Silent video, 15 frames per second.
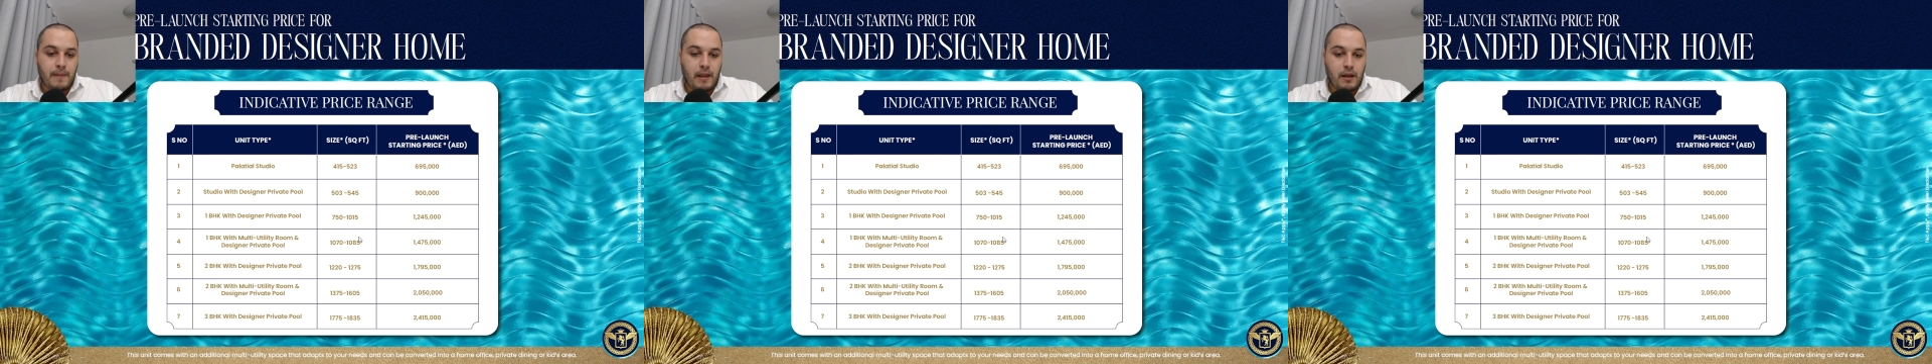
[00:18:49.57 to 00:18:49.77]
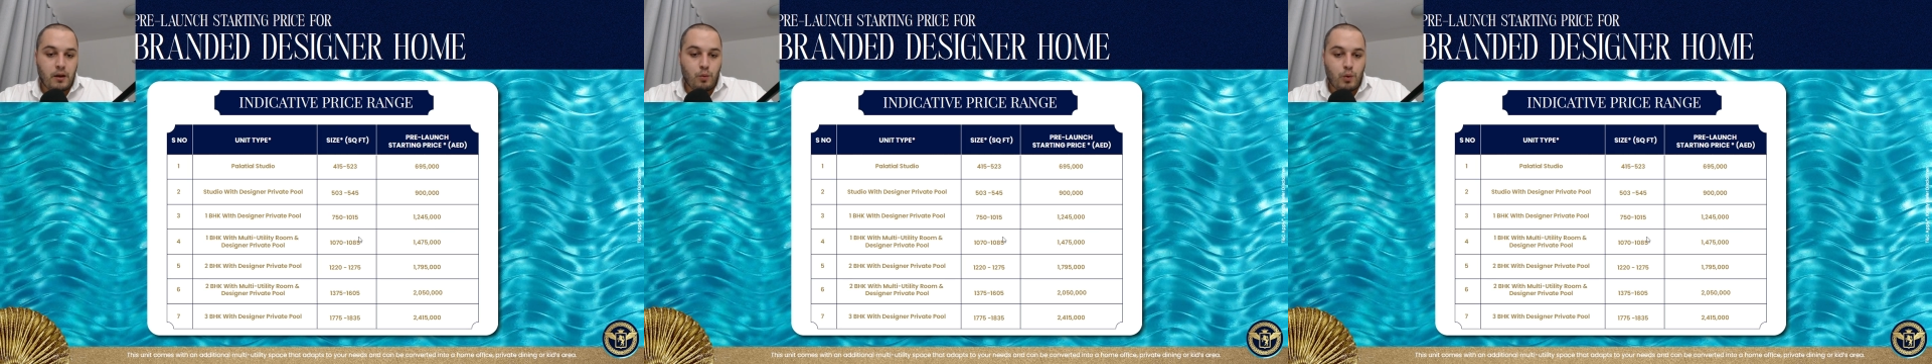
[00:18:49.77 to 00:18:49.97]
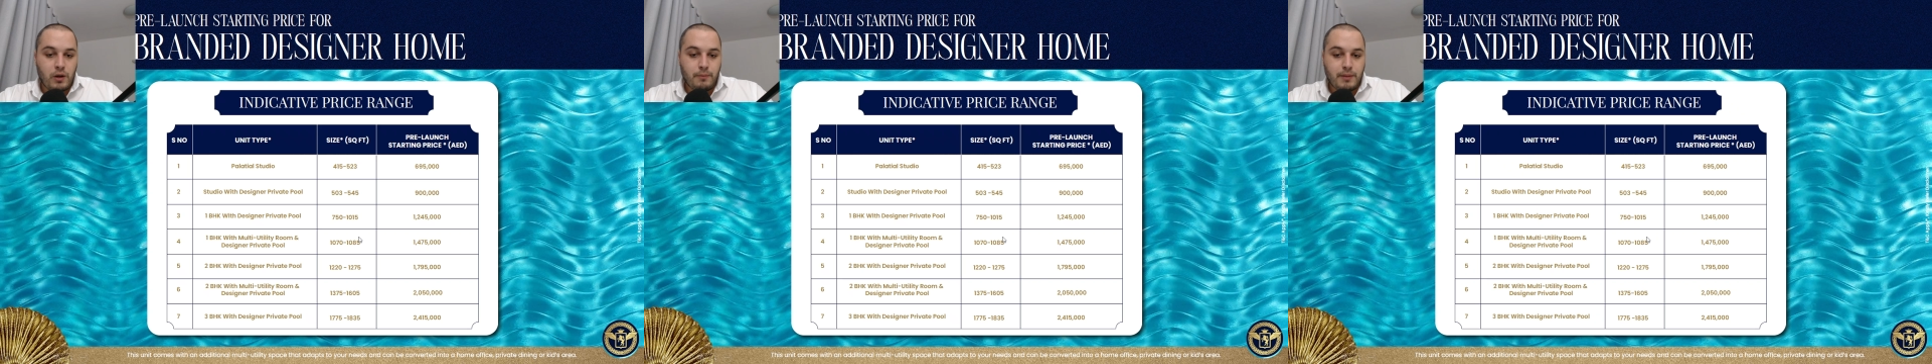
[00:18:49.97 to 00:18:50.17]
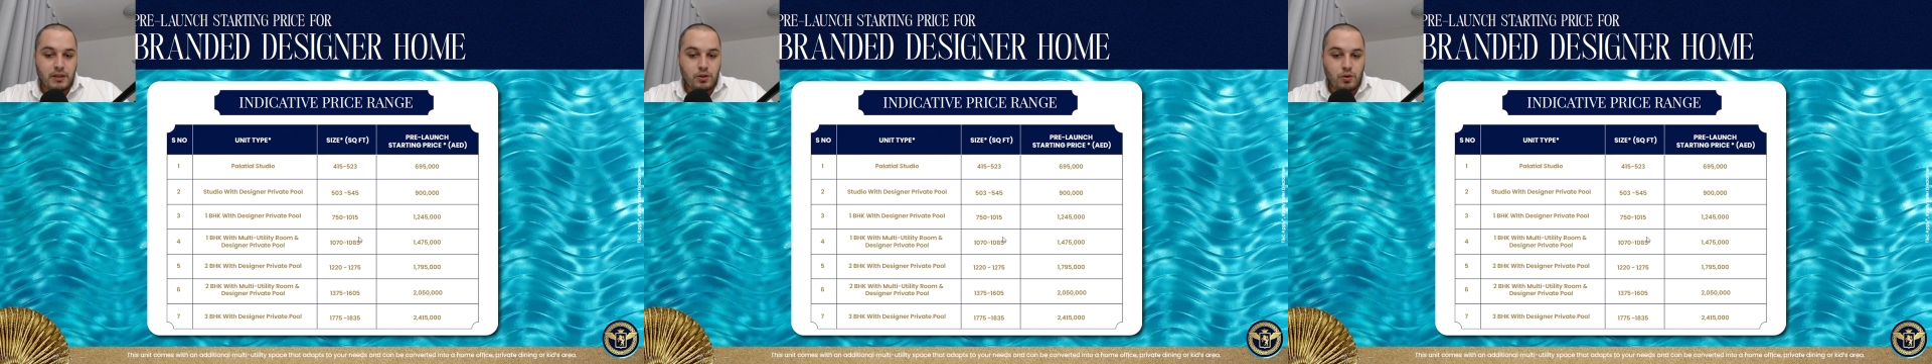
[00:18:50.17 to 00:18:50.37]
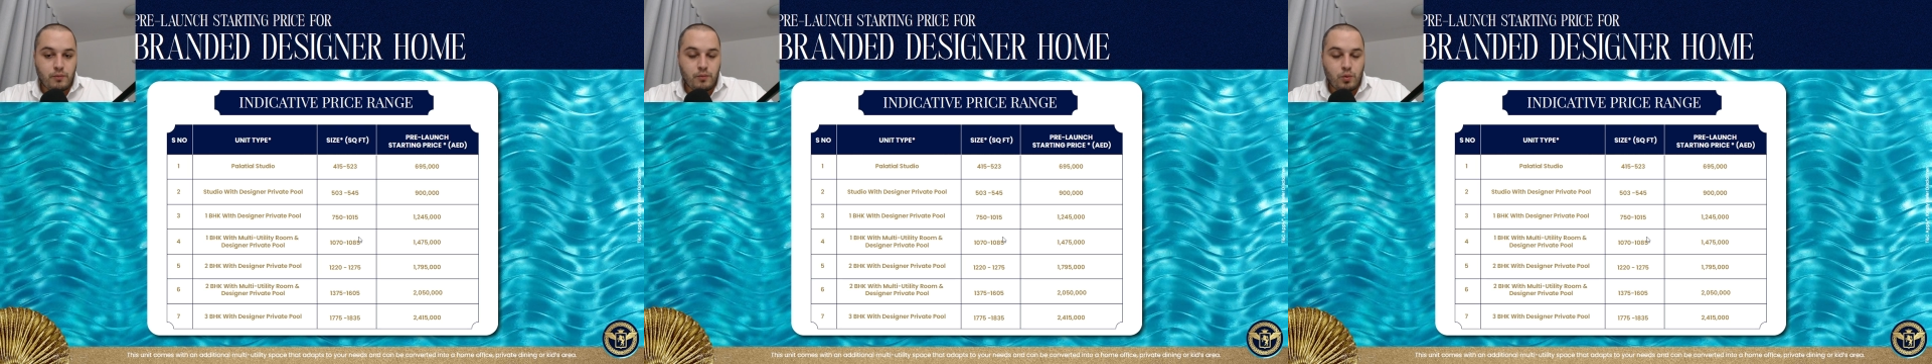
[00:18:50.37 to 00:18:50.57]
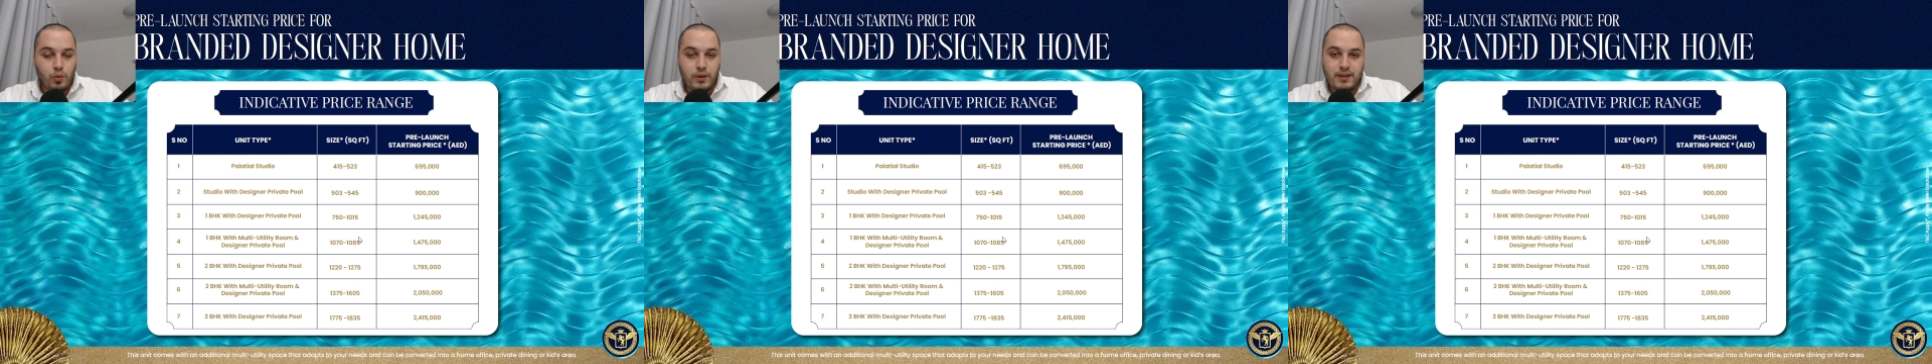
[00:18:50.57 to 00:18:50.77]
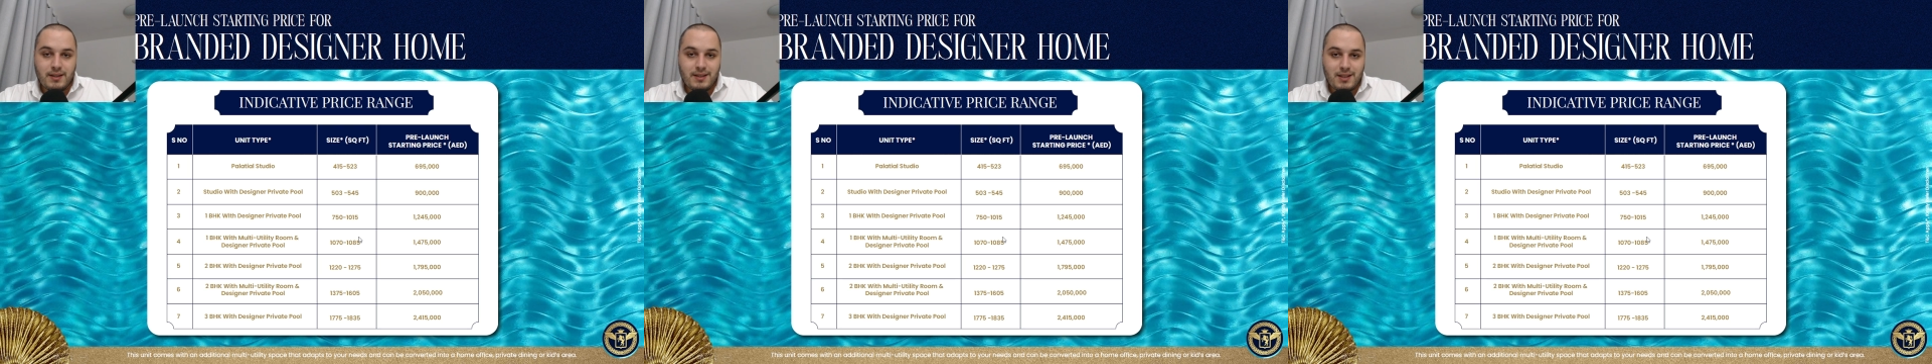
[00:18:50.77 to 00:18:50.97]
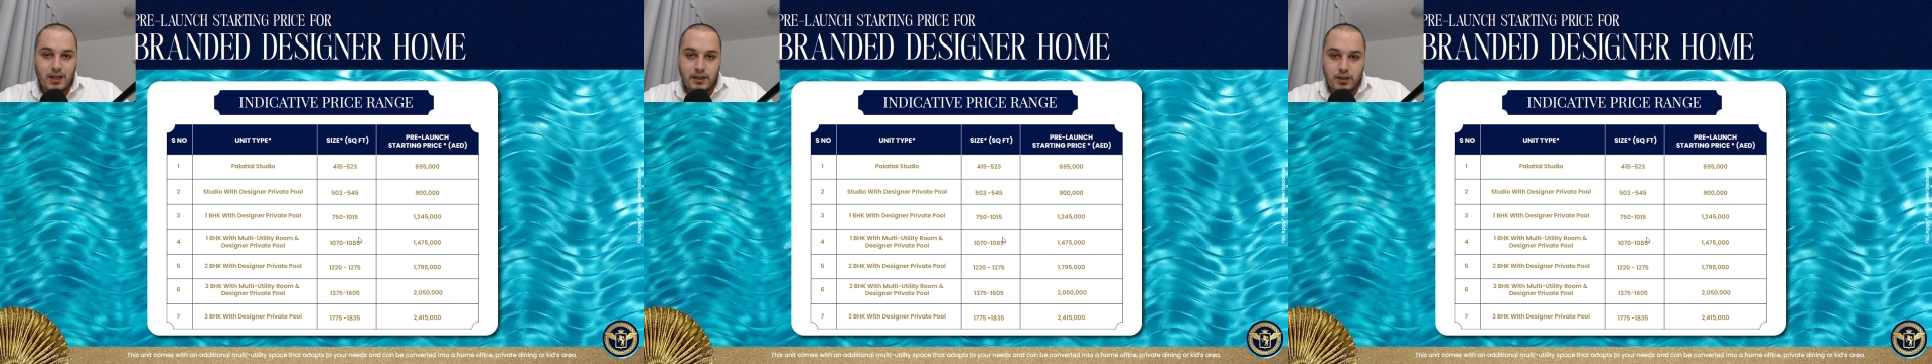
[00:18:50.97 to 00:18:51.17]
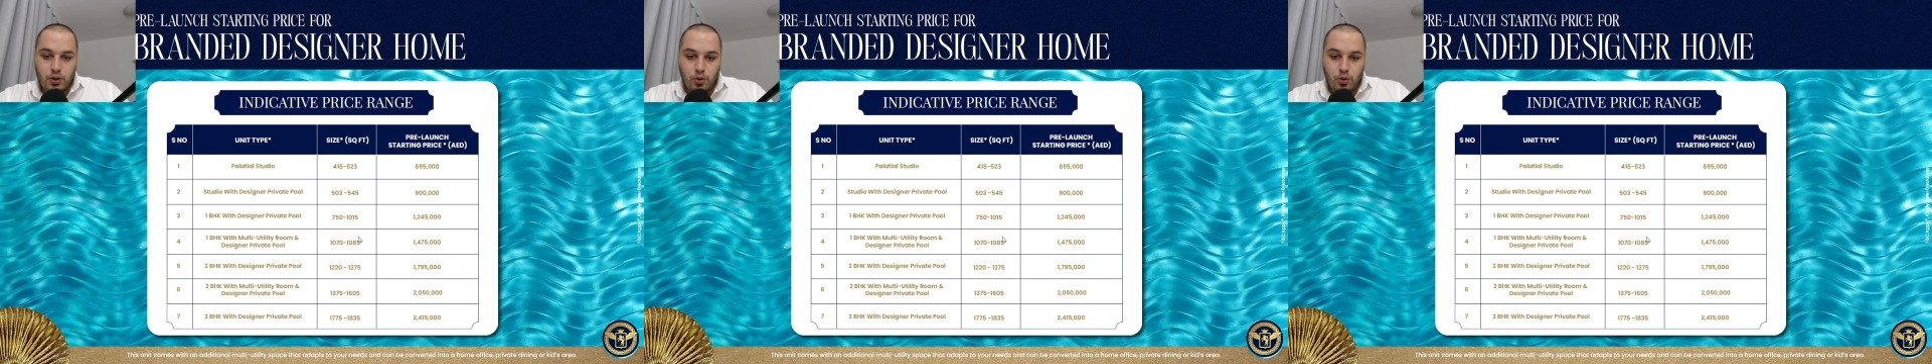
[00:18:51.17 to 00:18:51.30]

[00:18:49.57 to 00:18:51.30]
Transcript: One bedroom with study